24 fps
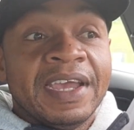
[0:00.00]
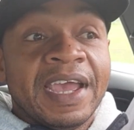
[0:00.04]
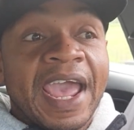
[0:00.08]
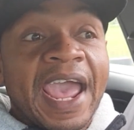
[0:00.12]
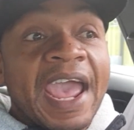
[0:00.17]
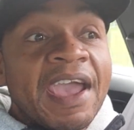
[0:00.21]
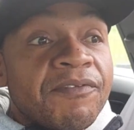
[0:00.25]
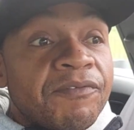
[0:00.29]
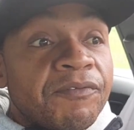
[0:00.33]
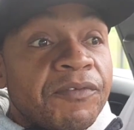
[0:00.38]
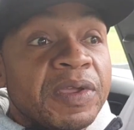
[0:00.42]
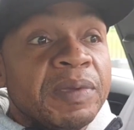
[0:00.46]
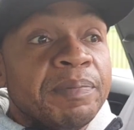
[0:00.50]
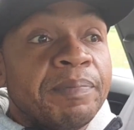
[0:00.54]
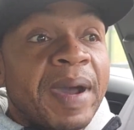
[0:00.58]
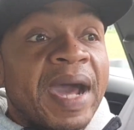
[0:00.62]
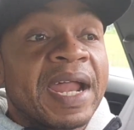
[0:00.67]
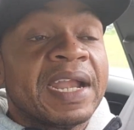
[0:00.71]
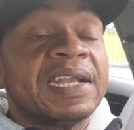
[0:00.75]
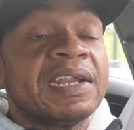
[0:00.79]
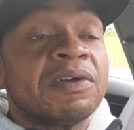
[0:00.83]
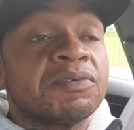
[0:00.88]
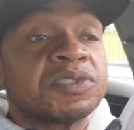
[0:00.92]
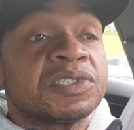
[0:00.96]

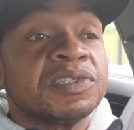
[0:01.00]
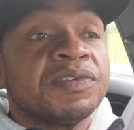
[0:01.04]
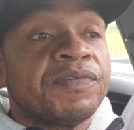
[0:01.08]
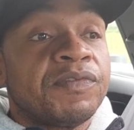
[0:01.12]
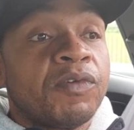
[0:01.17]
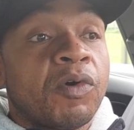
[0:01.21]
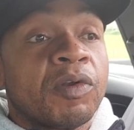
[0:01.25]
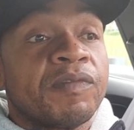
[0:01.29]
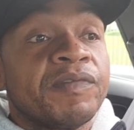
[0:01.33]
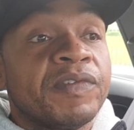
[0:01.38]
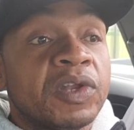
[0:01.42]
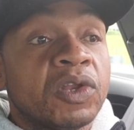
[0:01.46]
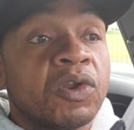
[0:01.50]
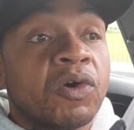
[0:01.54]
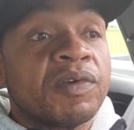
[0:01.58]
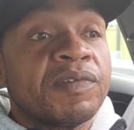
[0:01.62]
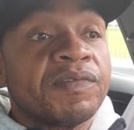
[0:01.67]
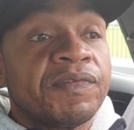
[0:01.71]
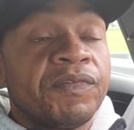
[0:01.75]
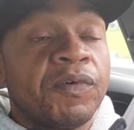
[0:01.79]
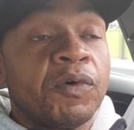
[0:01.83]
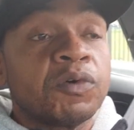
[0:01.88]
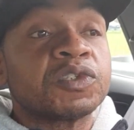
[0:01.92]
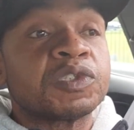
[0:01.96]
everybody that was involved in law
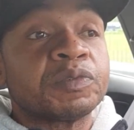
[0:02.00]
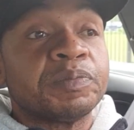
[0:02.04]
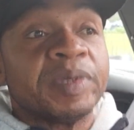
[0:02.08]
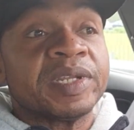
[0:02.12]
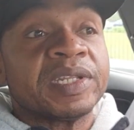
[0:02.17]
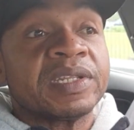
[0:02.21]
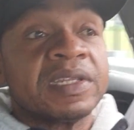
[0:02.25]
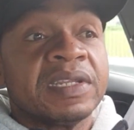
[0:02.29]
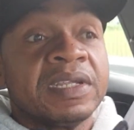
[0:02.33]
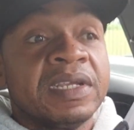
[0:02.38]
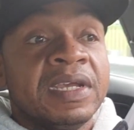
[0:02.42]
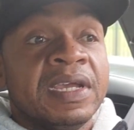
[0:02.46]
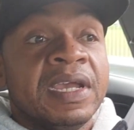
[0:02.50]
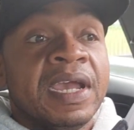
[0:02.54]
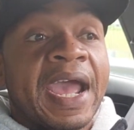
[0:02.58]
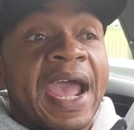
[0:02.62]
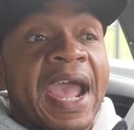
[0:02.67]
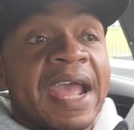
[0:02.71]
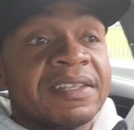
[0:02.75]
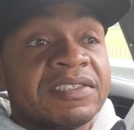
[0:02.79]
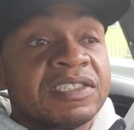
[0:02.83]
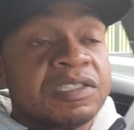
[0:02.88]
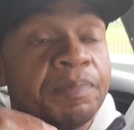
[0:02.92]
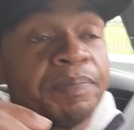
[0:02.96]
enforcement
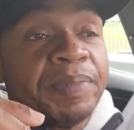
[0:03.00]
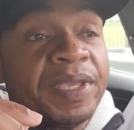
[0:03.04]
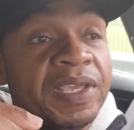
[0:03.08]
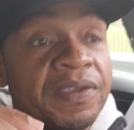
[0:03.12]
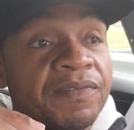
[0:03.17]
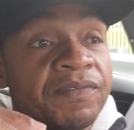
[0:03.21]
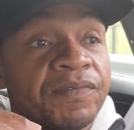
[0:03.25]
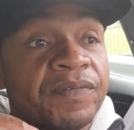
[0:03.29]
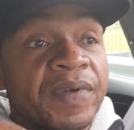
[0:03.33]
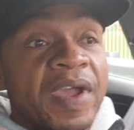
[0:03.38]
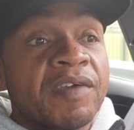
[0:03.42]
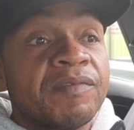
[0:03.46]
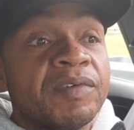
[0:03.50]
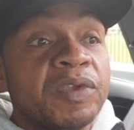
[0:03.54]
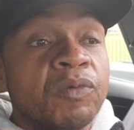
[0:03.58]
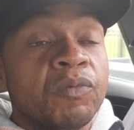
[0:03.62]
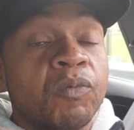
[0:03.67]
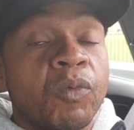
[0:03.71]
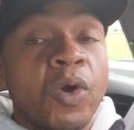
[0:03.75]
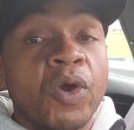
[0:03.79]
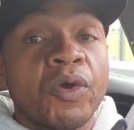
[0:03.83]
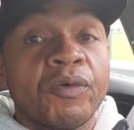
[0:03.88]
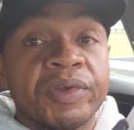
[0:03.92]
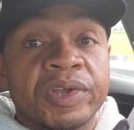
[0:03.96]
had to be very
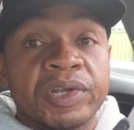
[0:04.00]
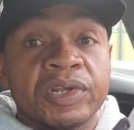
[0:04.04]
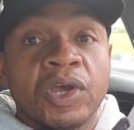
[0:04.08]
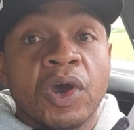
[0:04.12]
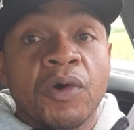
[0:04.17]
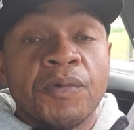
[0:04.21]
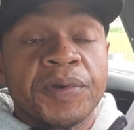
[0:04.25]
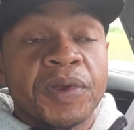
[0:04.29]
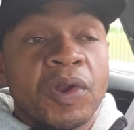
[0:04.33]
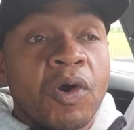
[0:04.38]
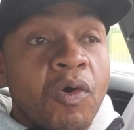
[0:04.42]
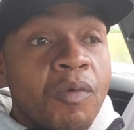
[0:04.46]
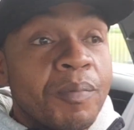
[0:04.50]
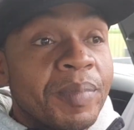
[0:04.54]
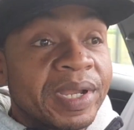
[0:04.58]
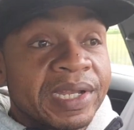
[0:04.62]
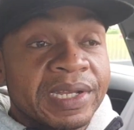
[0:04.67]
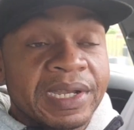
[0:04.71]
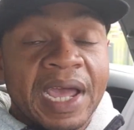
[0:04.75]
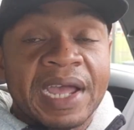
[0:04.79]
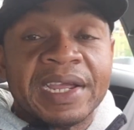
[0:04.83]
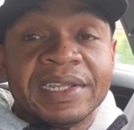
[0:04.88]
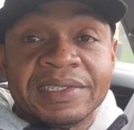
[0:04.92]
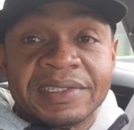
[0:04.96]
worried going home
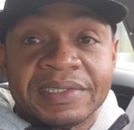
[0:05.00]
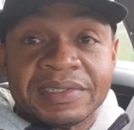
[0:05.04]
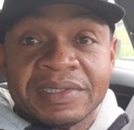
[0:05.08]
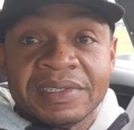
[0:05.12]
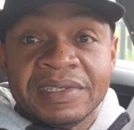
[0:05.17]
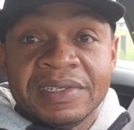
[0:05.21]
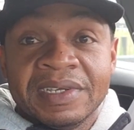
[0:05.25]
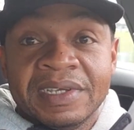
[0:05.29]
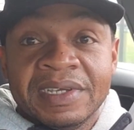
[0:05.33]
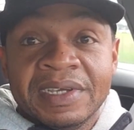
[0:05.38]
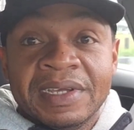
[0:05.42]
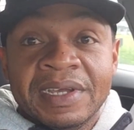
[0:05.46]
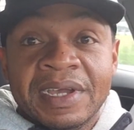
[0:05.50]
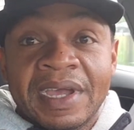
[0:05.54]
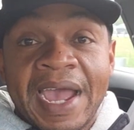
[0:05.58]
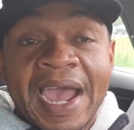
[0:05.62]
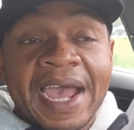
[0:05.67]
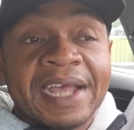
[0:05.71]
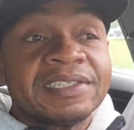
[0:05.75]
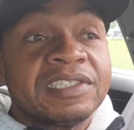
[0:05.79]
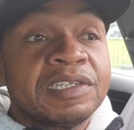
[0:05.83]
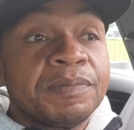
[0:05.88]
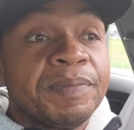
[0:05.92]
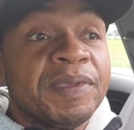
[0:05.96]
at night,
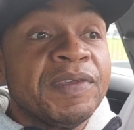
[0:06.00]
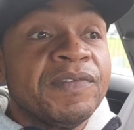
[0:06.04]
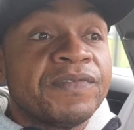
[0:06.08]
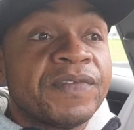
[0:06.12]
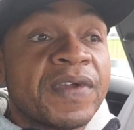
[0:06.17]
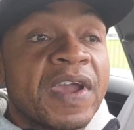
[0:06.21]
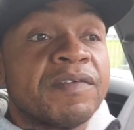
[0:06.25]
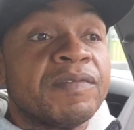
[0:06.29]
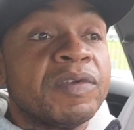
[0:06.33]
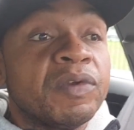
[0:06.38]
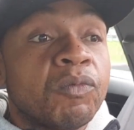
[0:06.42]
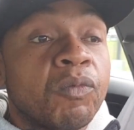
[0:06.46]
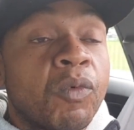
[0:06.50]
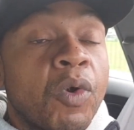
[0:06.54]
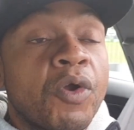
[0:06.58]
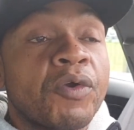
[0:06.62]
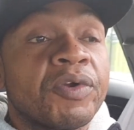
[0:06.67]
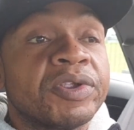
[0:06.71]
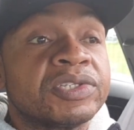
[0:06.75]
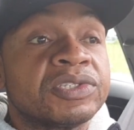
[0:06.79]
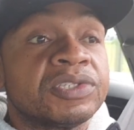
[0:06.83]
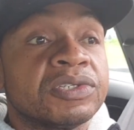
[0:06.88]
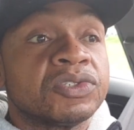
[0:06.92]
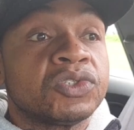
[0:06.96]
had to be very
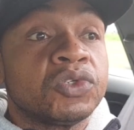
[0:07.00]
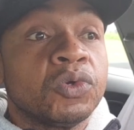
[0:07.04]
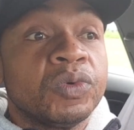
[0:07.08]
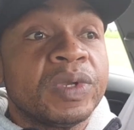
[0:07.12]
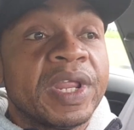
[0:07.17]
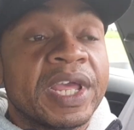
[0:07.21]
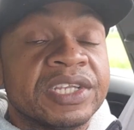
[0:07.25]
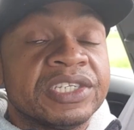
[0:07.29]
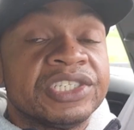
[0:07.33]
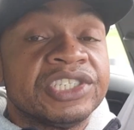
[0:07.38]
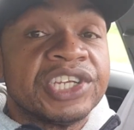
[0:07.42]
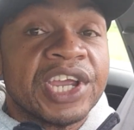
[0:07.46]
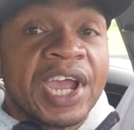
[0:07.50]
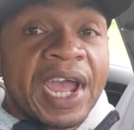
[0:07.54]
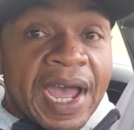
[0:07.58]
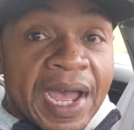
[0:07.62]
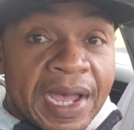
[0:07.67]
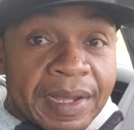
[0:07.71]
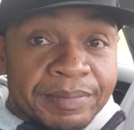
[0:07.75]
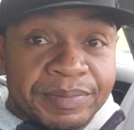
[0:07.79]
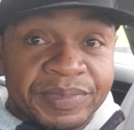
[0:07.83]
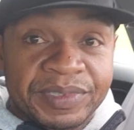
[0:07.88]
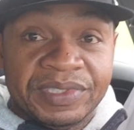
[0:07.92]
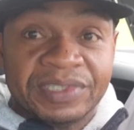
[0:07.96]
worried to do their
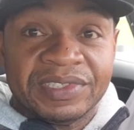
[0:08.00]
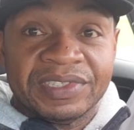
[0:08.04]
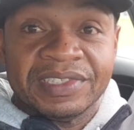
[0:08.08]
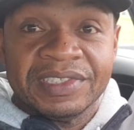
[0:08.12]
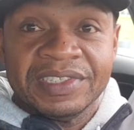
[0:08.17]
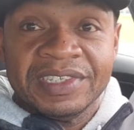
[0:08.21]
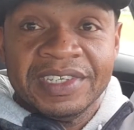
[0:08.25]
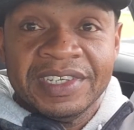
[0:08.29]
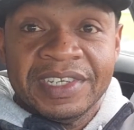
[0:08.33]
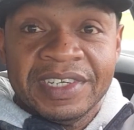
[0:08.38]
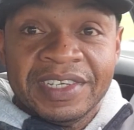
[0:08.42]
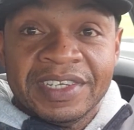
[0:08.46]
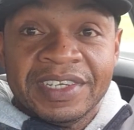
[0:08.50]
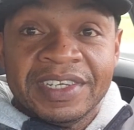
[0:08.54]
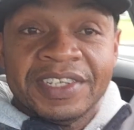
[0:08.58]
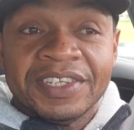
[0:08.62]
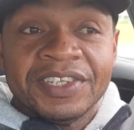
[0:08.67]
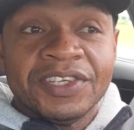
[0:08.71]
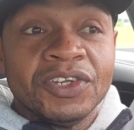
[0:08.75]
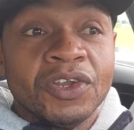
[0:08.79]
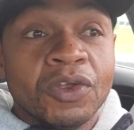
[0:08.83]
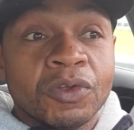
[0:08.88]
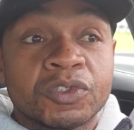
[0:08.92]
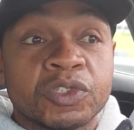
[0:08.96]
jobs,
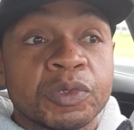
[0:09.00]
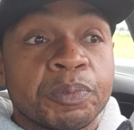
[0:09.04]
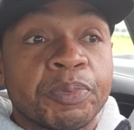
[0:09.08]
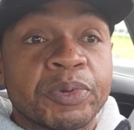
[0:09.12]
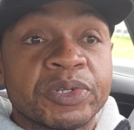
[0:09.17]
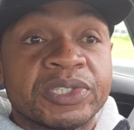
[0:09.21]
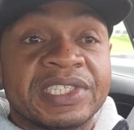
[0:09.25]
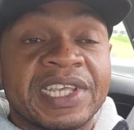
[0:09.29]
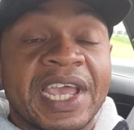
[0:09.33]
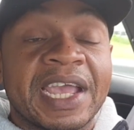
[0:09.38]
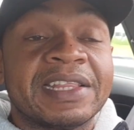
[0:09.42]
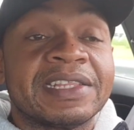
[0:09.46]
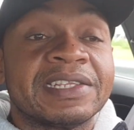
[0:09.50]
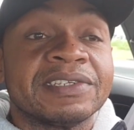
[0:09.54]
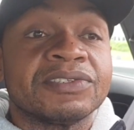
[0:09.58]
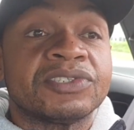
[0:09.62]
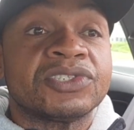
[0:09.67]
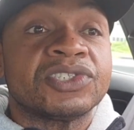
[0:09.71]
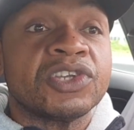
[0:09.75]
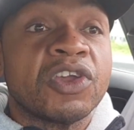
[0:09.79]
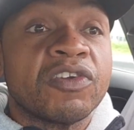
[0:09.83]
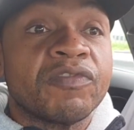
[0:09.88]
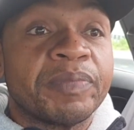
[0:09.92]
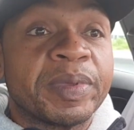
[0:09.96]
you know, to protect and
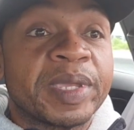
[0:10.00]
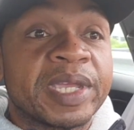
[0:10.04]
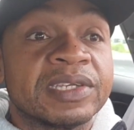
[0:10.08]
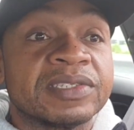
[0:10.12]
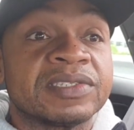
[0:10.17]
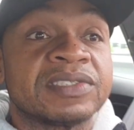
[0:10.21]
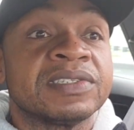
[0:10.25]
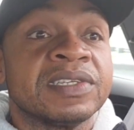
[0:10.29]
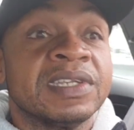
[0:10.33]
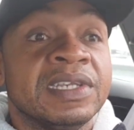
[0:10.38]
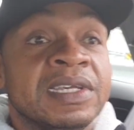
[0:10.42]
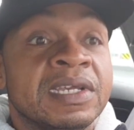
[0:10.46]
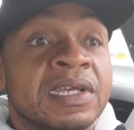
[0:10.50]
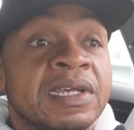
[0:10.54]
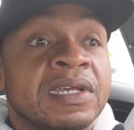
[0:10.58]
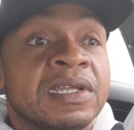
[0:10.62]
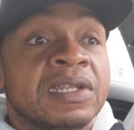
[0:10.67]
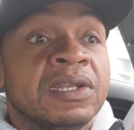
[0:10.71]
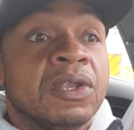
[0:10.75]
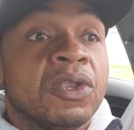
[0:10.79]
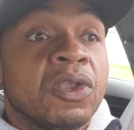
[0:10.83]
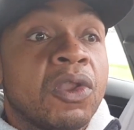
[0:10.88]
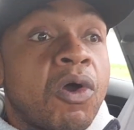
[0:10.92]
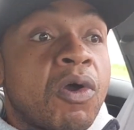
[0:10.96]
serve, because
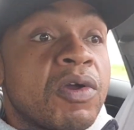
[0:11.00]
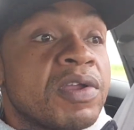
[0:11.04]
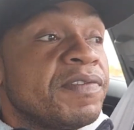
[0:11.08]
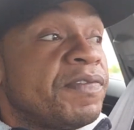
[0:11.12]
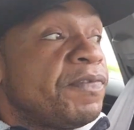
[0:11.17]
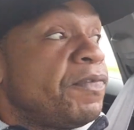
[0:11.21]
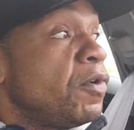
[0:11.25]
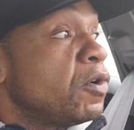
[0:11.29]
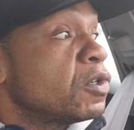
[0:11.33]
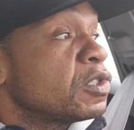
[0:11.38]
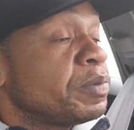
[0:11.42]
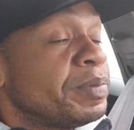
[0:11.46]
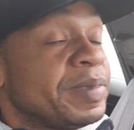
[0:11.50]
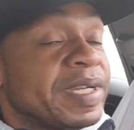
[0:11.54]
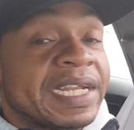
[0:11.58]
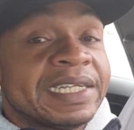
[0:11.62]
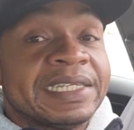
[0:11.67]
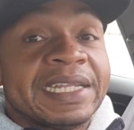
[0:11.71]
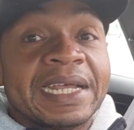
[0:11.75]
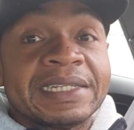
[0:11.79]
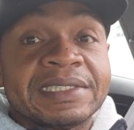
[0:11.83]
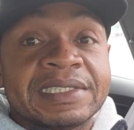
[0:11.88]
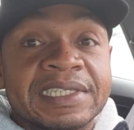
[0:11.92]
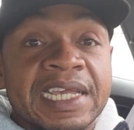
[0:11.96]
law enforcement
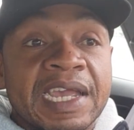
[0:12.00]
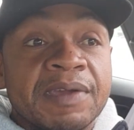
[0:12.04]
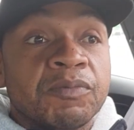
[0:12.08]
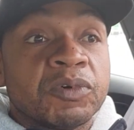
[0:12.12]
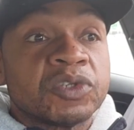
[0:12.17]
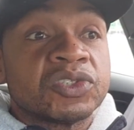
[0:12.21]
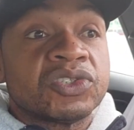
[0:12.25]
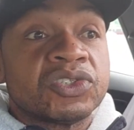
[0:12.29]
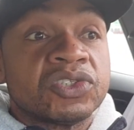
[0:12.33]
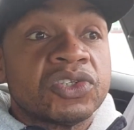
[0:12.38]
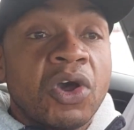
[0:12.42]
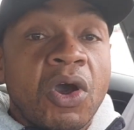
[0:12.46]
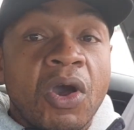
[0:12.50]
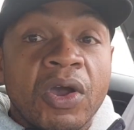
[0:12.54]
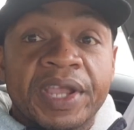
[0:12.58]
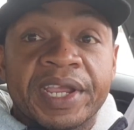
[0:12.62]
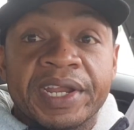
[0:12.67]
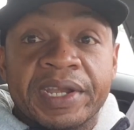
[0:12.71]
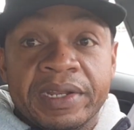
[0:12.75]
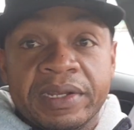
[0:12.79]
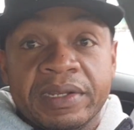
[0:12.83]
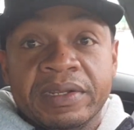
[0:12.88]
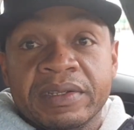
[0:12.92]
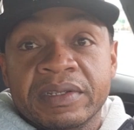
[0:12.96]
at that time was
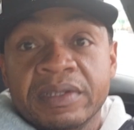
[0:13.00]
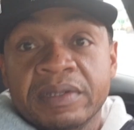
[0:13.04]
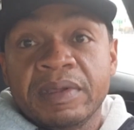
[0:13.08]
targeted.